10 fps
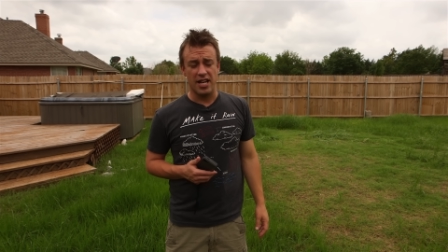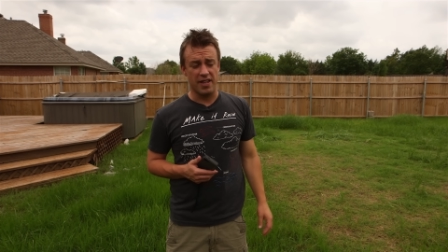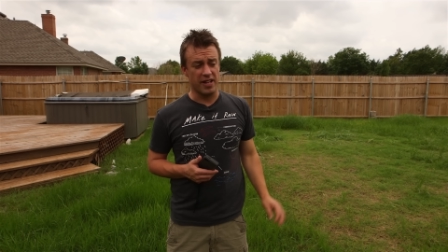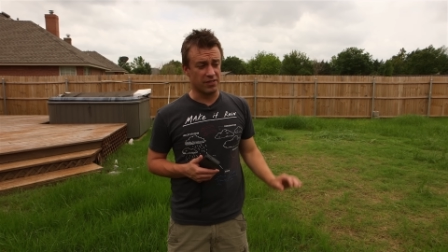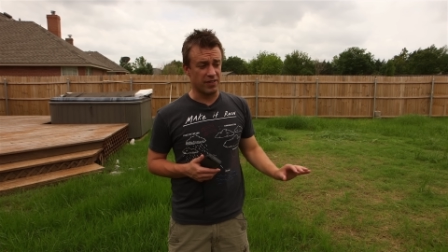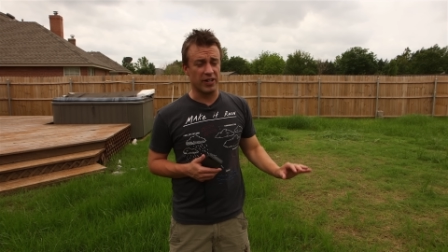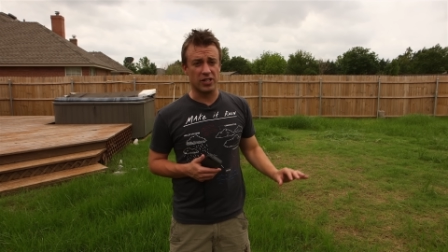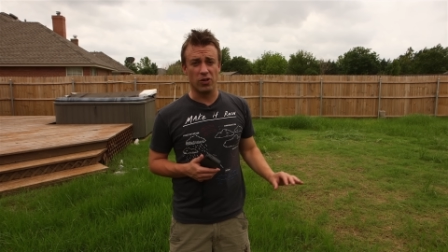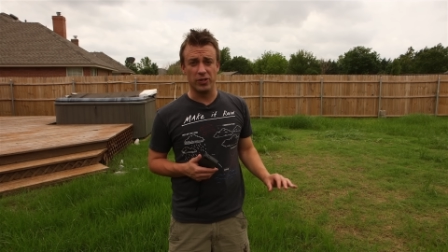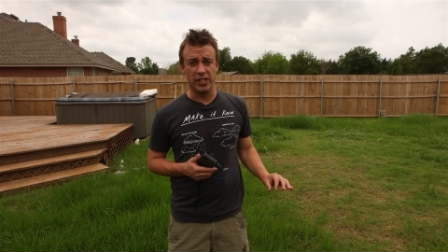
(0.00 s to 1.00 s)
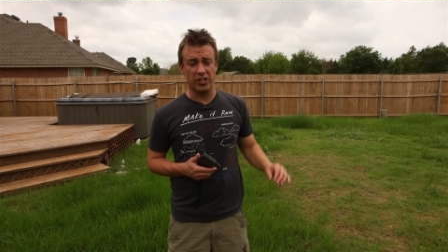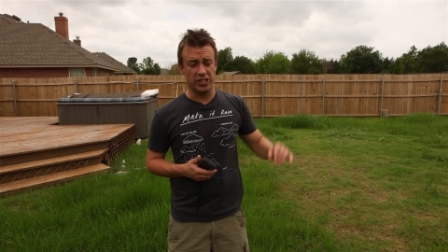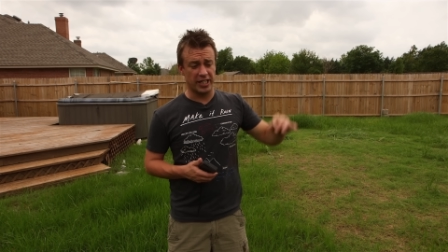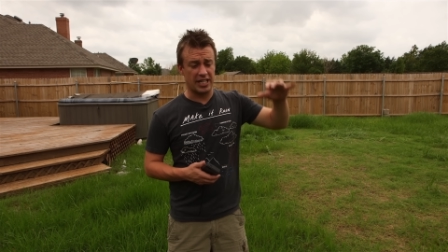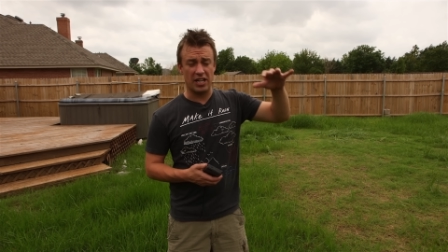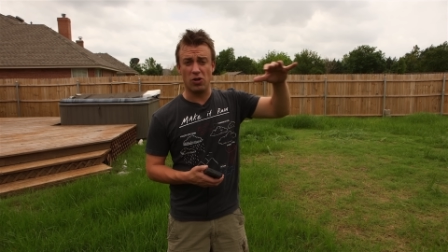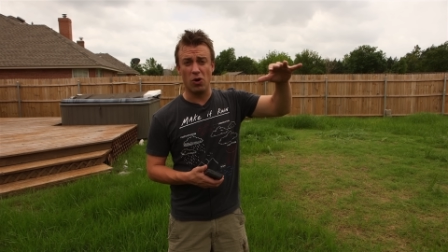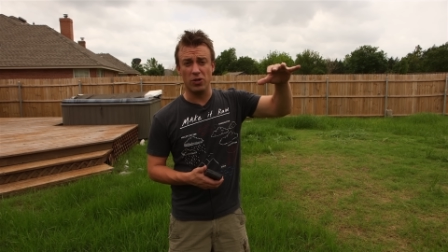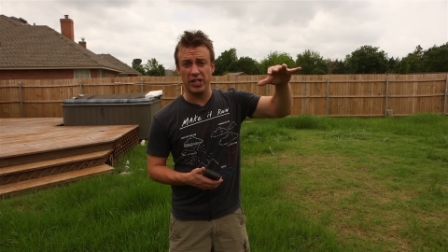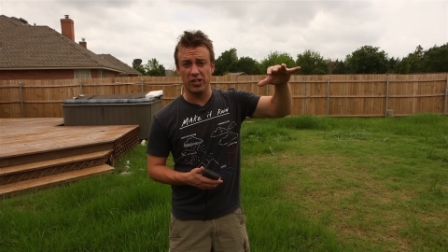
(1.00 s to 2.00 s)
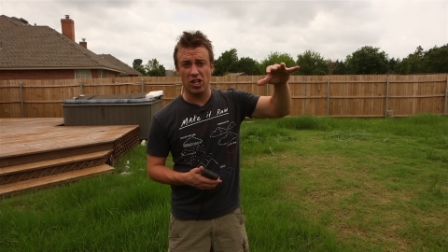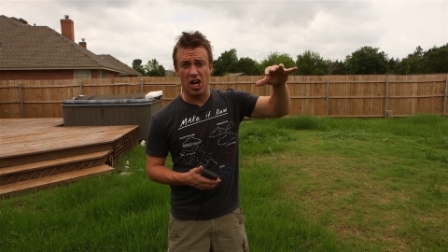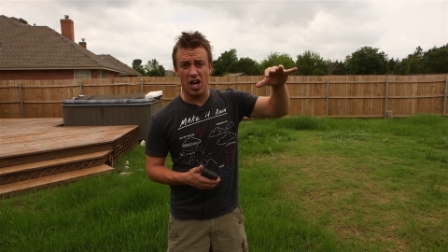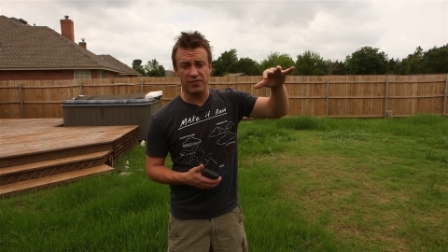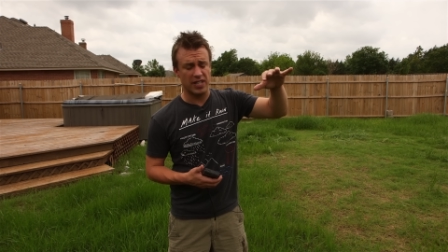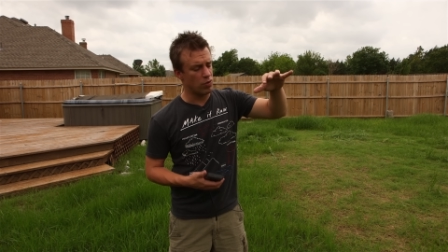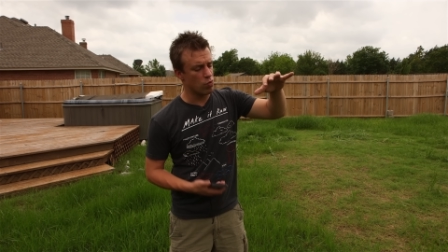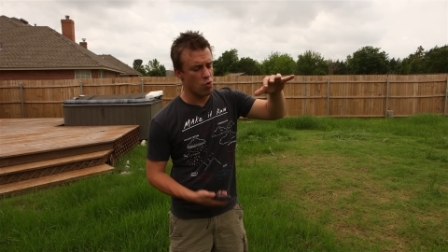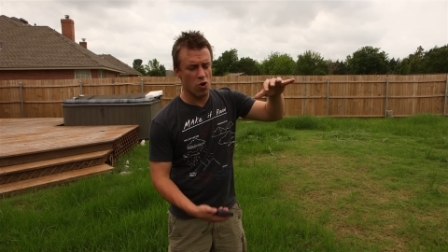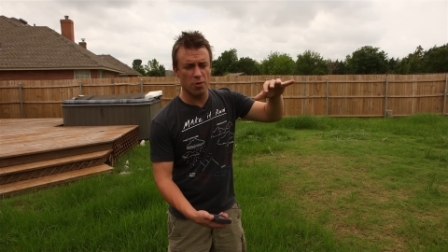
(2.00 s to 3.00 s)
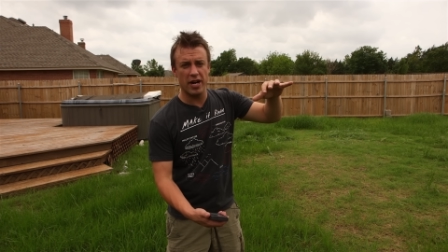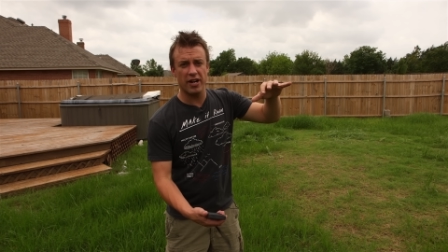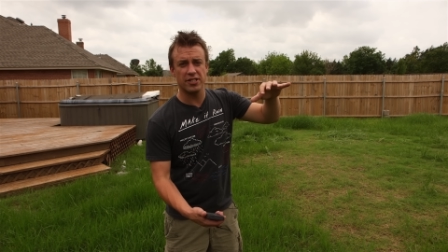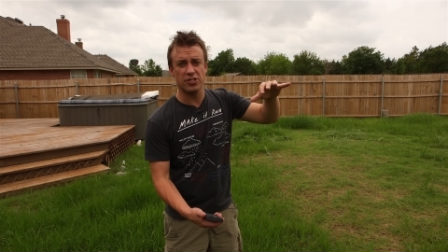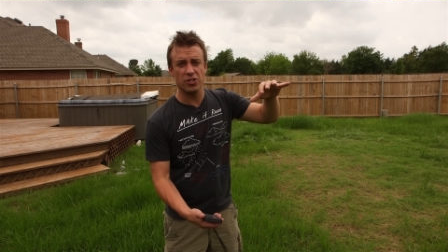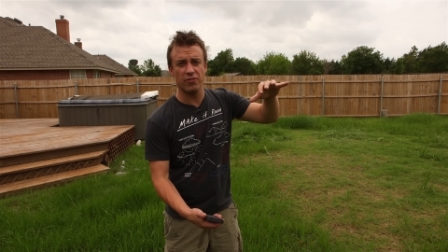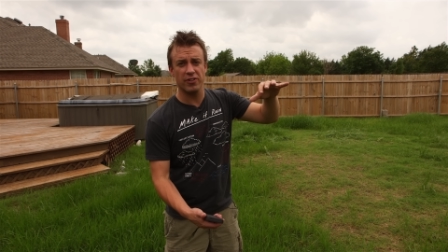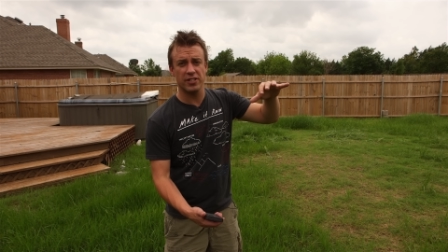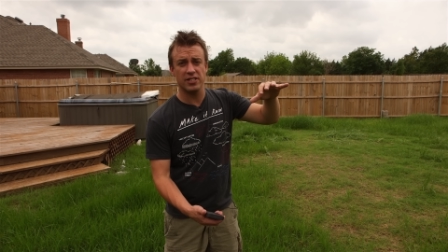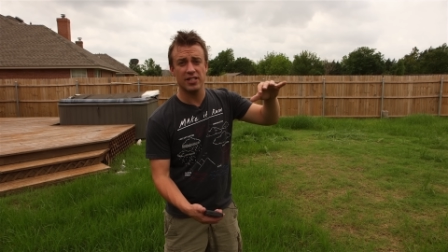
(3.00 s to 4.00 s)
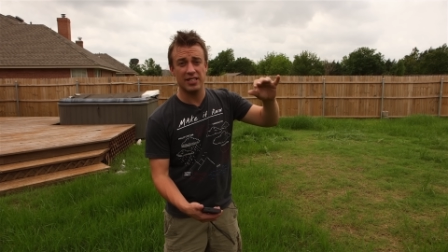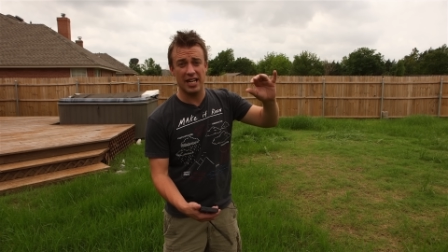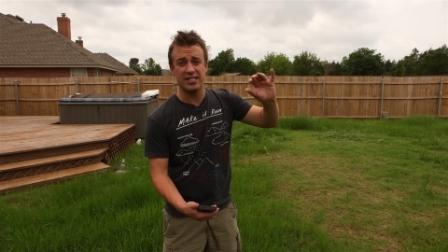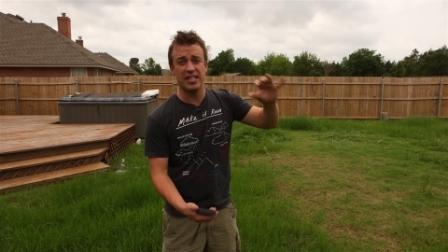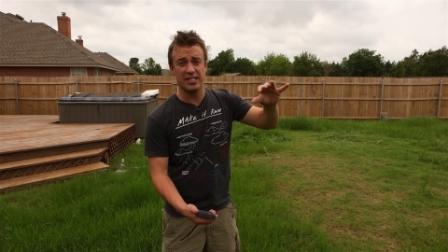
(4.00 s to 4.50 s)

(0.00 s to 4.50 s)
And that's very cold air. And you get that cold air aloft, that warm air at the surface, that's